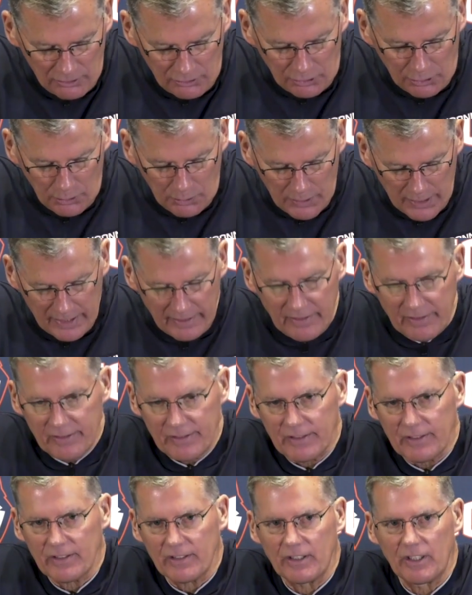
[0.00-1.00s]
Tui,
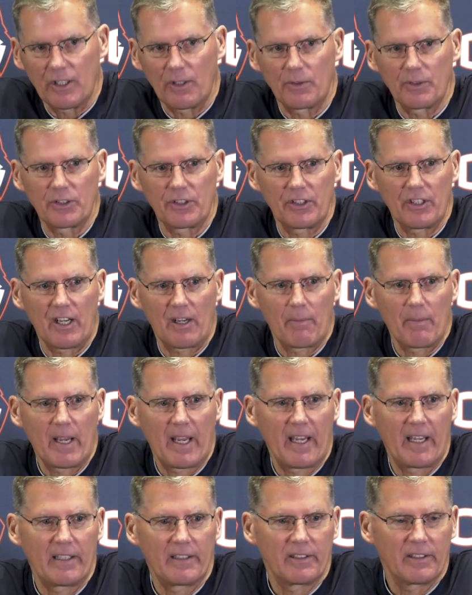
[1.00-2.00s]
was a young
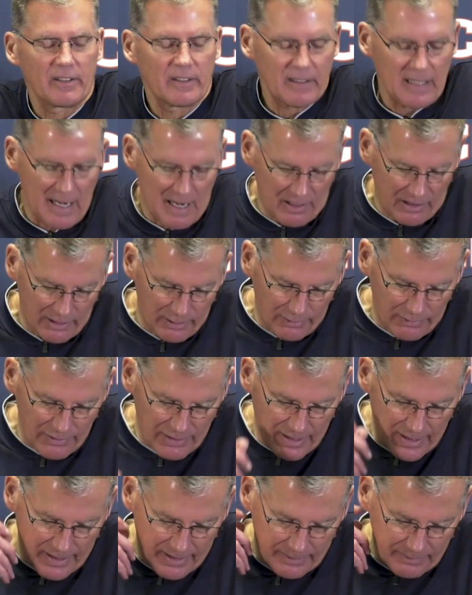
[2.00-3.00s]
man out
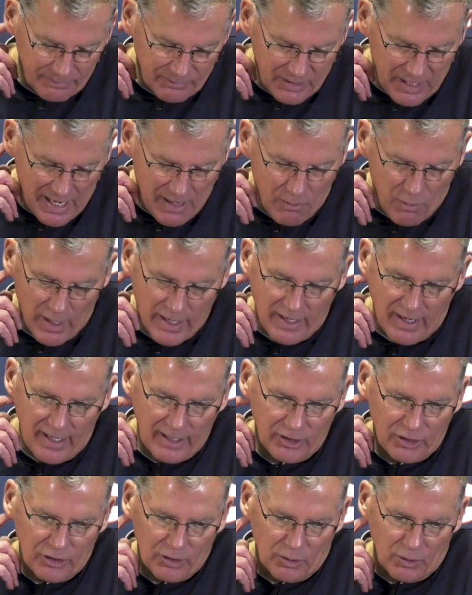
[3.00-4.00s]
of Gateway
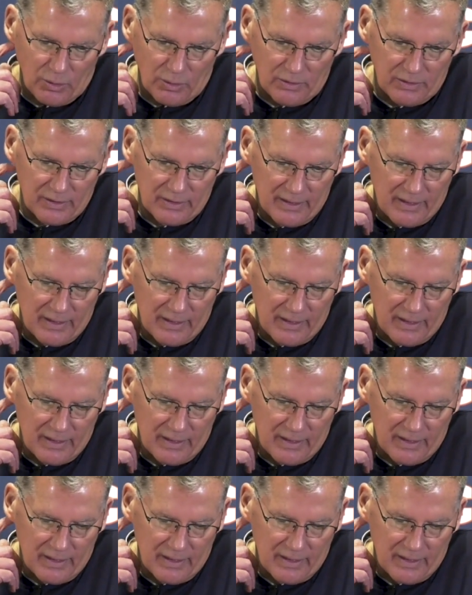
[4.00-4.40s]
High School,